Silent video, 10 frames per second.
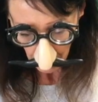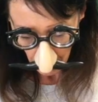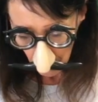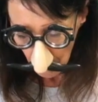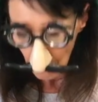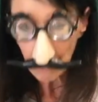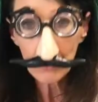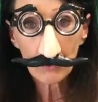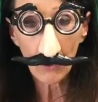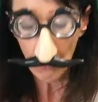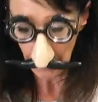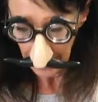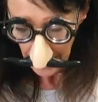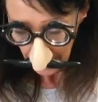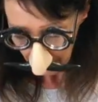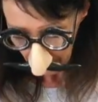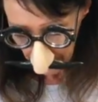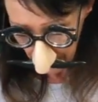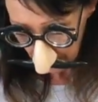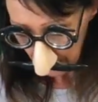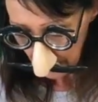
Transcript: Oh, okay. Well,